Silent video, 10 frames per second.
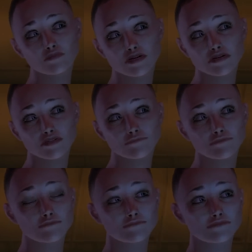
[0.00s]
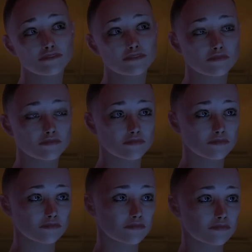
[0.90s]
When I remember.
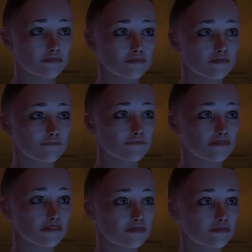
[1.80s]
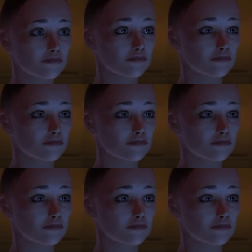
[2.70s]
Me.